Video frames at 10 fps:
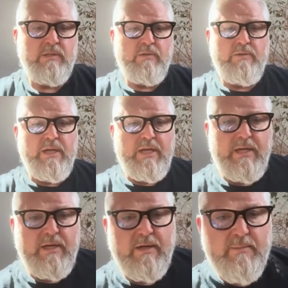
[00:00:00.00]

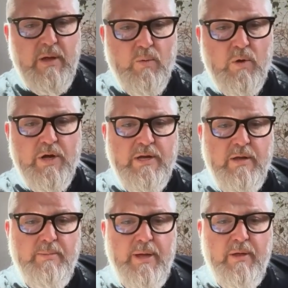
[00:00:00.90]
Okay, I'm not worried
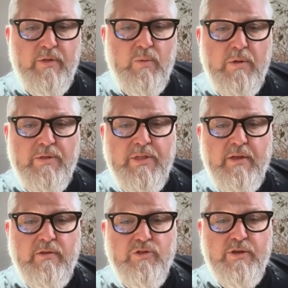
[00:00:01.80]
about the one
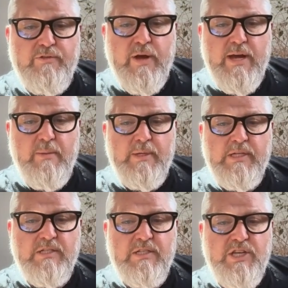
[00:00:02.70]
thing drift right now
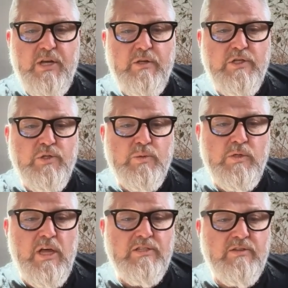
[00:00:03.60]
because of the challenges
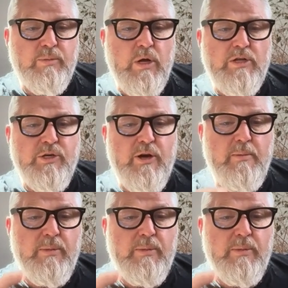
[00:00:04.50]
with loss of browser